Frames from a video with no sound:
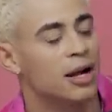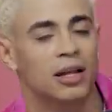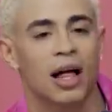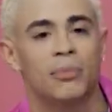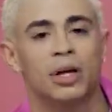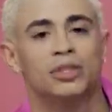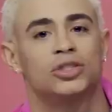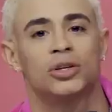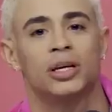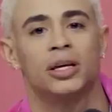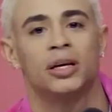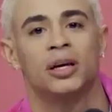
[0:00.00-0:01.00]
You ain't got to climb that
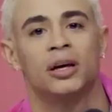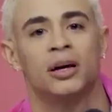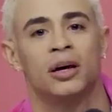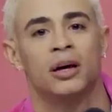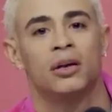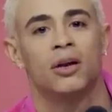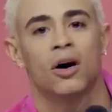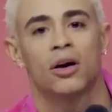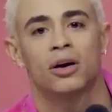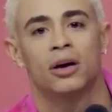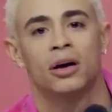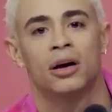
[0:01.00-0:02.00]
tree,
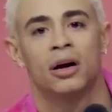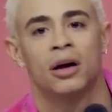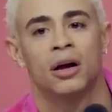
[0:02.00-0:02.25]
daughter.